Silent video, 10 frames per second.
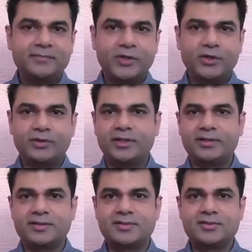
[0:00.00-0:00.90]
there
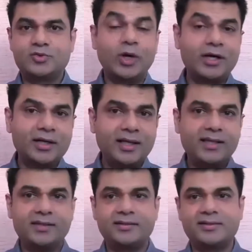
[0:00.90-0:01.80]
is
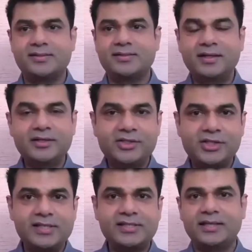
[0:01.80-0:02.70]
Swarna, there is
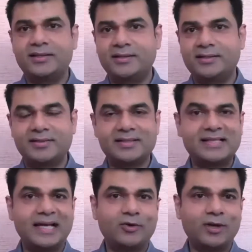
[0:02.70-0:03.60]
Narjis, and there is this
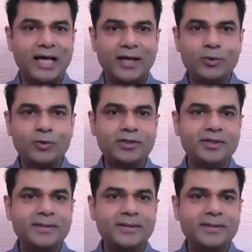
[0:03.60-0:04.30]
guy called Arun.